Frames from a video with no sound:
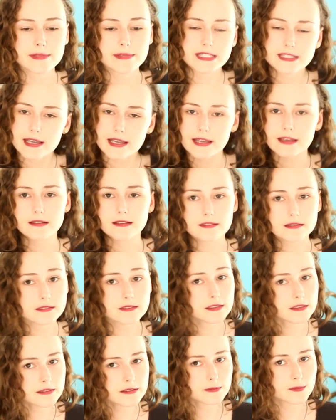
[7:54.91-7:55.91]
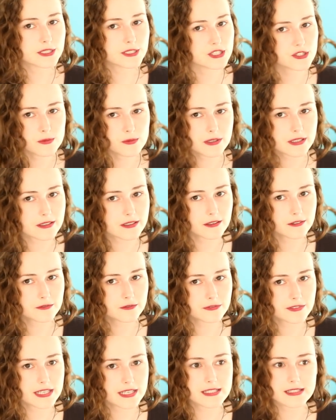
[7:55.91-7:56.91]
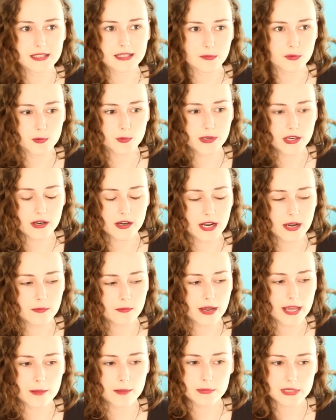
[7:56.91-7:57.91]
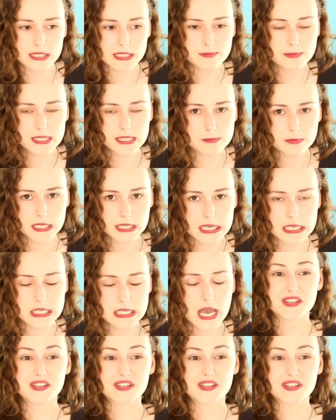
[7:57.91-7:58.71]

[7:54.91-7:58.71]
He's like, we just want the golden fleece, and then we'll be on our way. Please, please, please.